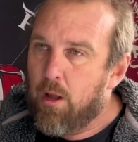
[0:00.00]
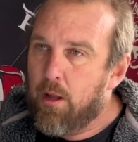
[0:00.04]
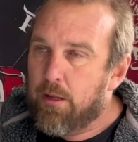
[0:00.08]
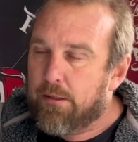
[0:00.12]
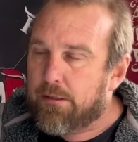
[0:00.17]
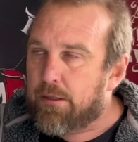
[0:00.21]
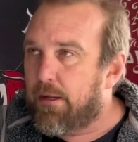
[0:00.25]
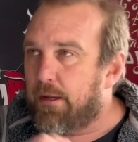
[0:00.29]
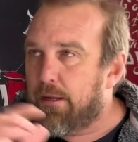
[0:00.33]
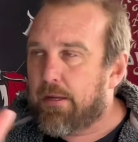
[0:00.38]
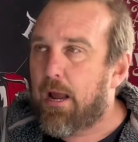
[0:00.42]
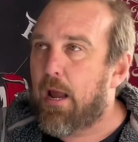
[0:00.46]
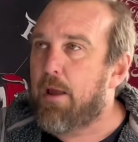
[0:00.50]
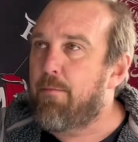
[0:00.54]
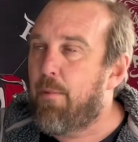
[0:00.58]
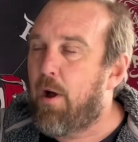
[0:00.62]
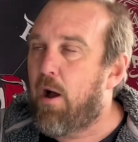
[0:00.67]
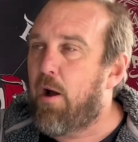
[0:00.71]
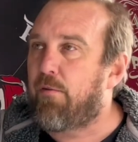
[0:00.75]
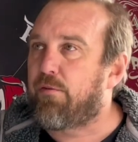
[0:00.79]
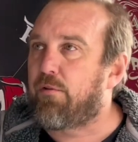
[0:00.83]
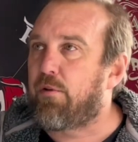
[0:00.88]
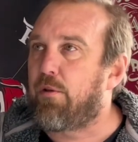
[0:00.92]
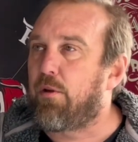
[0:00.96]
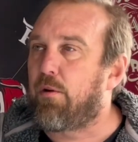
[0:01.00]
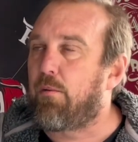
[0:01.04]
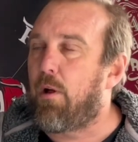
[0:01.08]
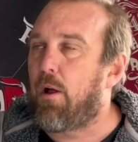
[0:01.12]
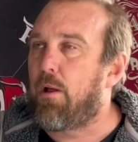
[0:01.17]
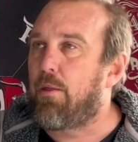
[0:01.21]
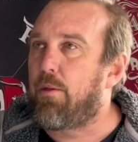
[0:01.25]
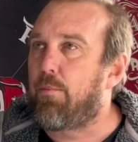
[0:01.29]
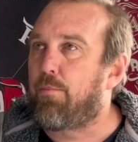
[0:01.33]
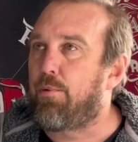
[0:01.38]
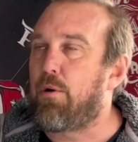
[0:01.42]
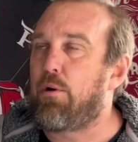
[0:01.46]
So it came after the, uh,
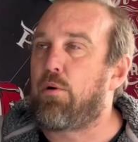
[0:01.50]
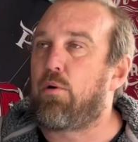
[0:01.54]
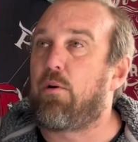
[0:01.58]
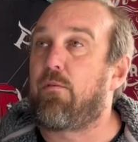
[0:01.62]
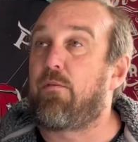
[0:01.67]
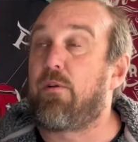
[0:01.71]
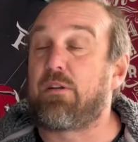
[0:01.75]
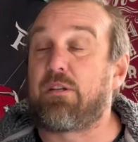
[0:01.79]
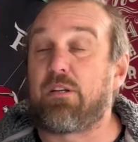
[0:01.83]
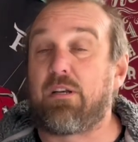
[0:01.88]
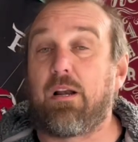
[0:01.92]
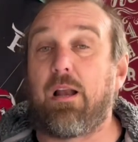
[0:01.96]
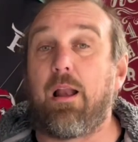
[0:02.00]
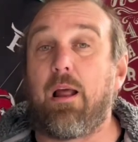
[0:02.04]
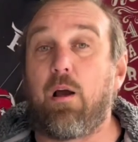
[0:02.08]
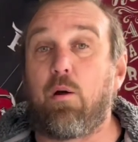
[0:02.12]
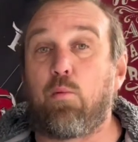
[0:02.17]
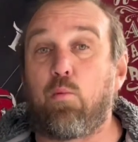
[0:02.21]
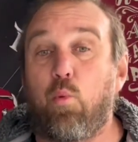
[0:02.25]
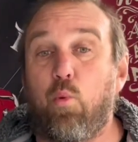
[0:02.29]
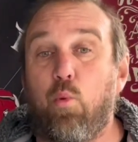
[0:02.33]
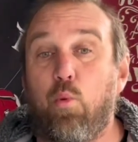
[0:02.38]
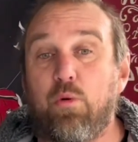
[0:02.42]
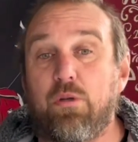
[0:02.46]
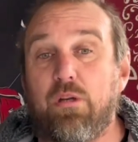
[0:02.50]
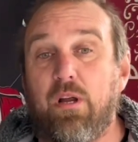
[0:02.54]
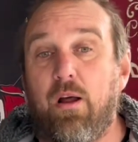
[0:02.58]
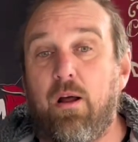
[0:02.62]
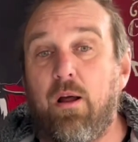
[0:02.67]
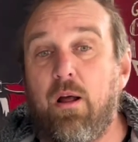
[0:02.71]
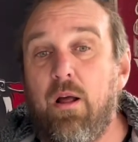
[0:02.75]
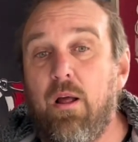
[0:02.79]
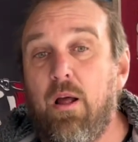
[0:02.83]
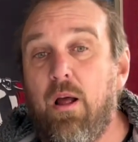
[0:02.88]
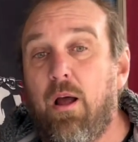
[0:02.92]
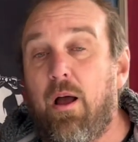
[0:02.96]
the Brewdog versus Cloudwater,
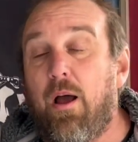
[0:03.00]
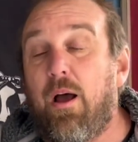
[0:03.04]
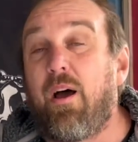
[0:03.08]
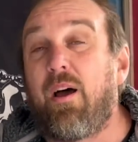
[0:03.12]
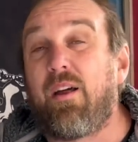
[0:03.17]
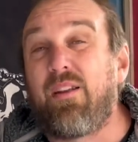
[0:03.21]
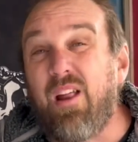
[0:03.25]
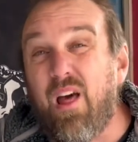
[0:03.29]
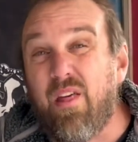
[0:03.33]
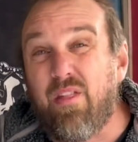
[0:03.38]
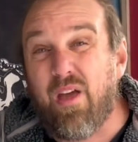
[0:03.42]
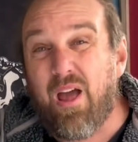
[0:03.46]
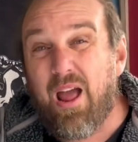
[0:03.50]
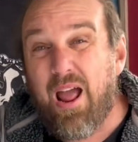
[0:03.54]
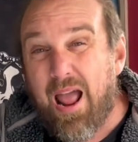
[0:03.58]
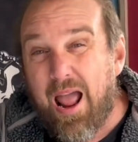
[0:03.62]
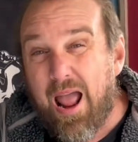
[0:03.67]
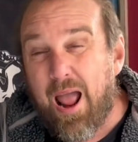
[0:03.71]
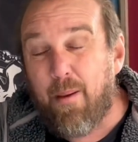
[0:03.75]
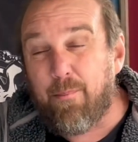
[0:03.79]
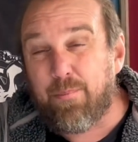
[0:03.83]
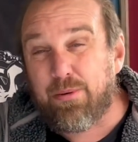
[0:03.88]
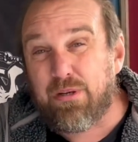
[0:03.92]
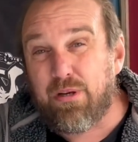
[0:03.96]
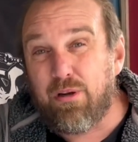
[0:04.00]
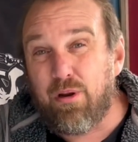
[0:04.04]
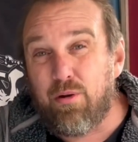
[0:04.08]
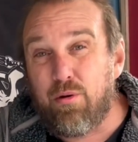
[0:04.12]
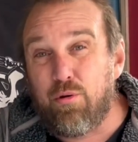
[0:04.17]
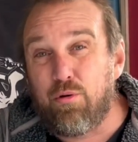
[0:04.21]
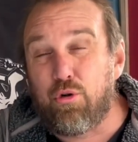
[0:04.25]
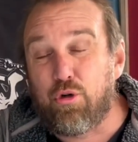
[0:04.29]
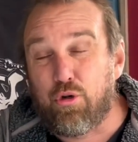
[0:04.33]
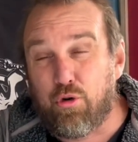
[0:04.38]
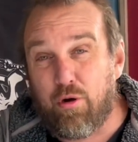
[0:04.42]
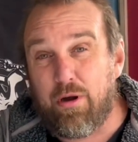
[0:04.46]
uh, another
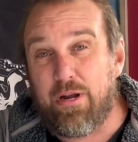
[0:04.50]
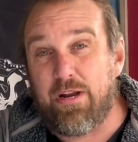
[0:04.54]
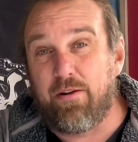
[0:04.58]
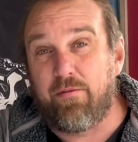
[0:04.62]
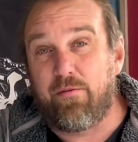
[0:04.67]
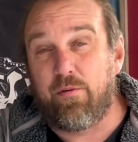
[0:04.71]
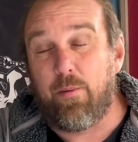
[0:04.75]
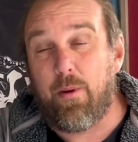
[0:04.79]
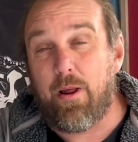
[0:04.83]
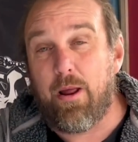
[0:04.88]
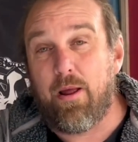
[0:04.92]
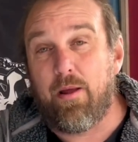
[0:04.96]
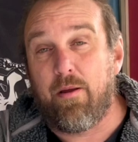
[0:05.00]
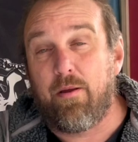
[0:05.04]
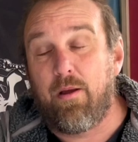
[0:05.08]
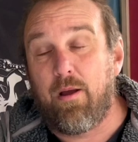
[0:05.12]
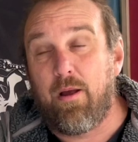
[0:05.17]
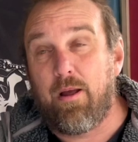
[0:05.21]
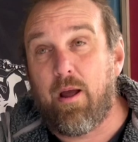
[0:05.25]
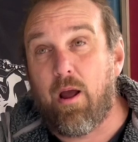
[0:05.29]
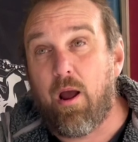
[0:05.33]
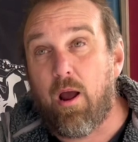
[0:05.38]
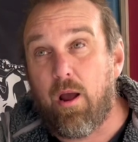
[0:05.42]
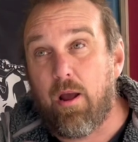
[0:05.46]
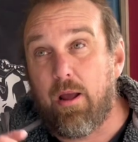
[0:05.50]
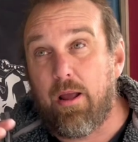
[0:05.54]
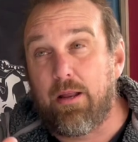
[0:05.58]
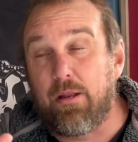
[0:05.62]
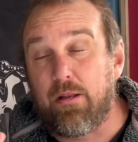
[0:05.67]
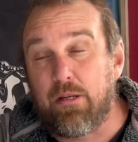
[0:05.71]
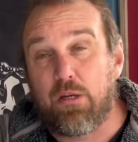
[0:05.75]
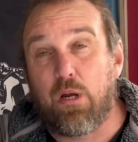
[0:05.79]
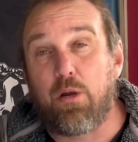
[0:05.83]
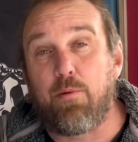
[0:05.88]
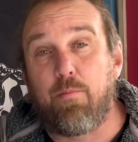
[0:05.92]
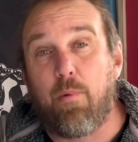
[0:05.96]
absolute treat of a beer uh, in the
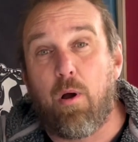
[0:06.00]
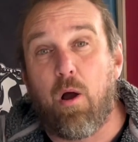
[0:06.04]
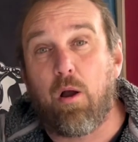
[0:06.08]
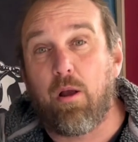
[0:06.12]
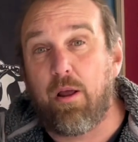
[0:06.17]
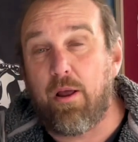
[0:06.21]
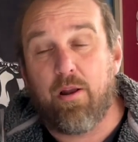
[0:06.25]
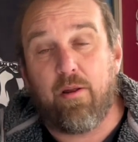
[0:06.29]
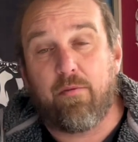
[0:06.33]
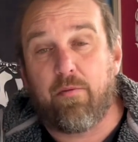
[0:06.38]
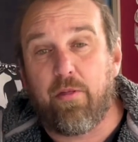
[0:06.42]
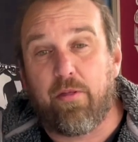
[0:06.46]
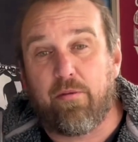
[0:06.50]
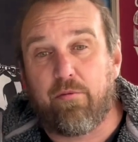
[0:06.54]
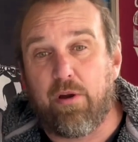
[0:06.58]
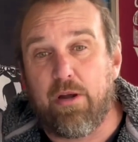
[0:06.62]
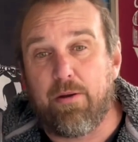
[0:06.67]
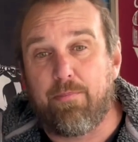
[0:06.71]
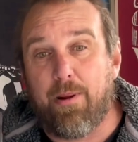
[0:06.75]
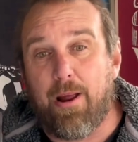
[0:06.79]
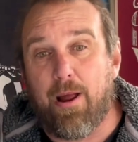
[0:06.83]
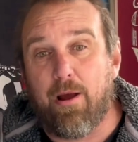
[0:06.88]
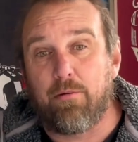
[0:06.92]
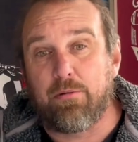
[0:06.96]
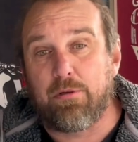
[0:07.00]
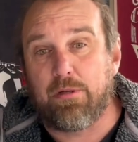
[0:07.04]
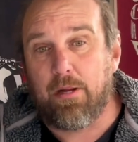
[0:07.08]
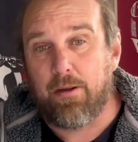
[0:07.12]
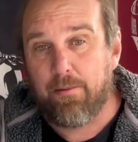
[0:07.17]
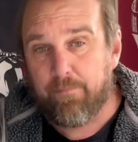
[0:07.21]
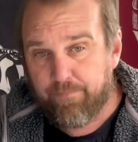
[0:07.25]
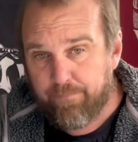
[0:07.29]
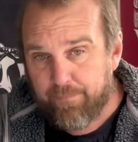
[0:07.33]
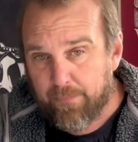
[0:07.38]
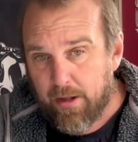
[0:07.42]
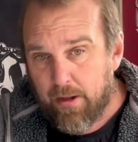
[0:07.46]
supermarket, another three pounder,
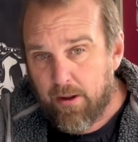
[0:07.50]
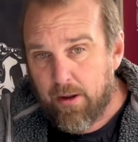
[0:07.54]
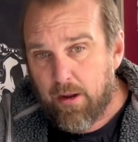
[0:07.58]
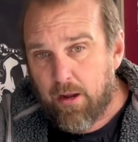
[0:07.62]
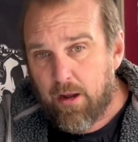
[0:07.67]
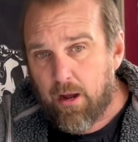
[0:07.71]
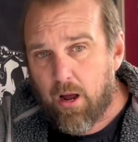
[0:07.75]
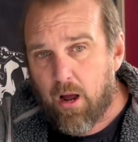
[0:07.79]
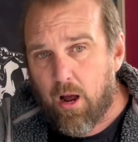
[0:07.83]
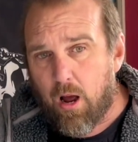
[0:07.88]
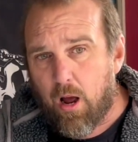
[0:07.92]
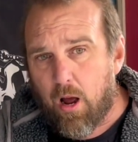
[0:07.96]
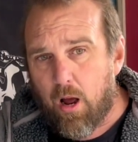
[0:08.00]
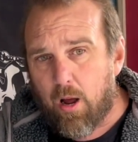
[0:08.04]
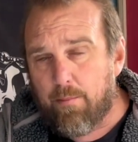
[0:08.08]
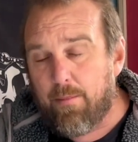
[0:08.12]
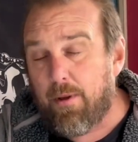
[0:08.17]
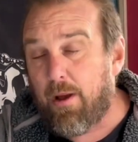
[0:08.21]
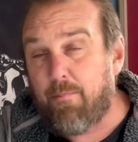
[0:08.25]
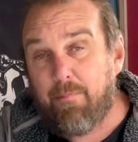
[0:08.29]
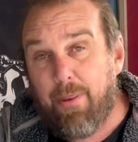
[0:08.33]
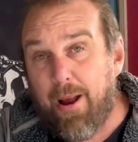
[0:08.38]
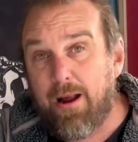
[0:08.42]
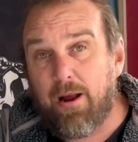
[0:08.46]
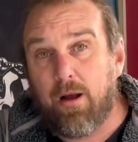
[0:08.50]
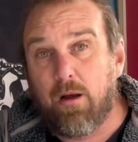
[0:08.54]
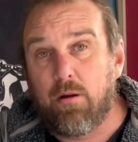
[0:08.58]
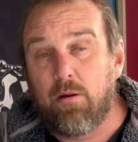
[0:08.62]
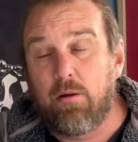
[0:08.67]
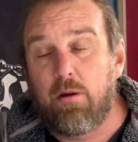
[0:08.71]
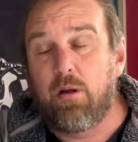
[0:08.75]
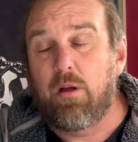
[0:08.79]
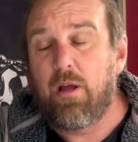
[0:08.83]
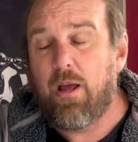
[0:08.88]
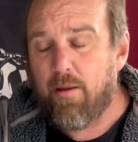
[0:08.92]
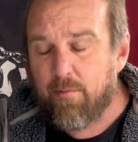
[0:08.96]
um, a banger.
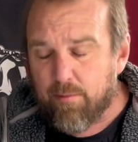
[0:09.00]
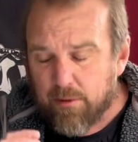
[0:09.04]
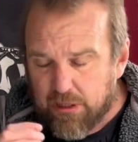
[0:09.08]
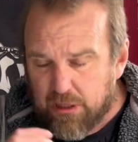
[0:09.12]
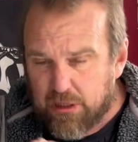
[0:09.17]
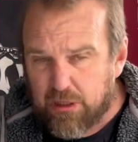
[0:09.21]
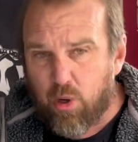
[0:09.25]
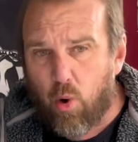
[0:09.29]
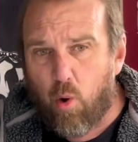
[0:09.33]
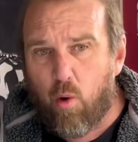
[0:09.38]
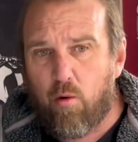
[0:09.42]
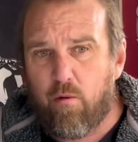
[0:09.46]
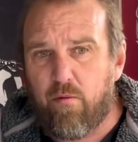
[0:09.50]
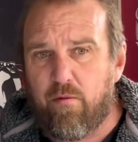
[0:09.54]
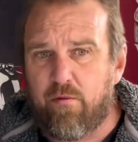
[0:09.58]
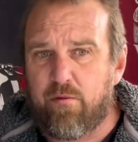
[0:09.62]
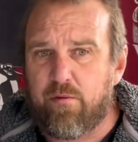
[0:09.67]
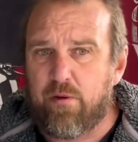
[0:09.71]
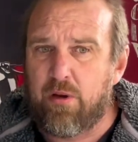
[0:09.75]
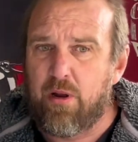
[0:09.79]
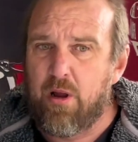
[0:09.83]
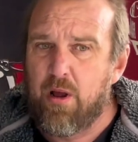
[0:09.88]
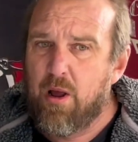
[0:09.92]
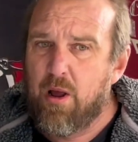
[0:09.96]
It was soft,